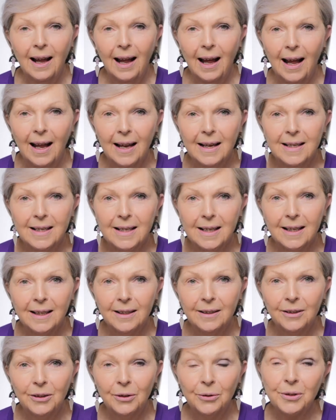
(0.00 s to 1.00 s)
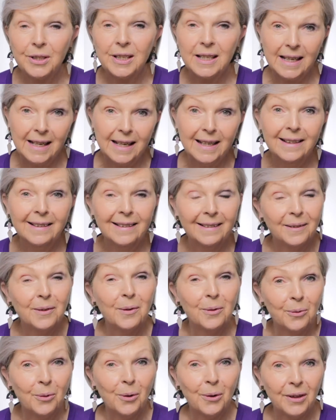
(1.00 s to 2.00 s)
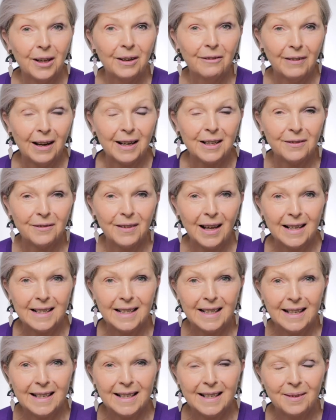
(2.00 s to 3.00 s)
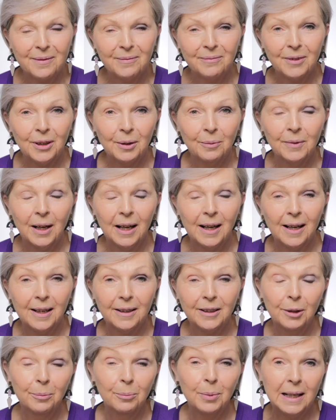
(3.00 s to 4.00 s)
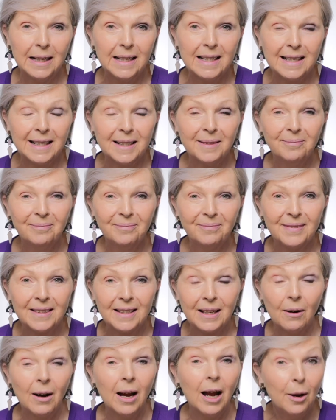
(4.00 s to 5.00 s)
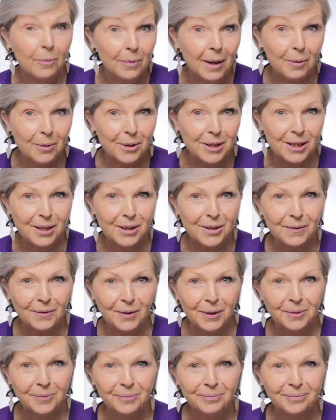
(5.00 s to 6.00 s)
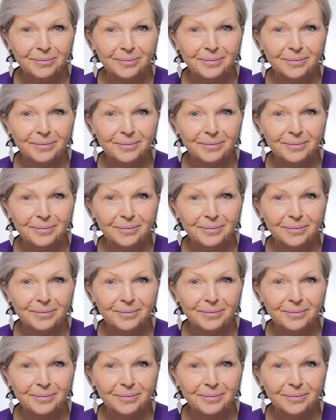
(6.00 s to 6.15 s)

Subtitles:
And you'll see what the effect of that is completed. So I hope that was useful.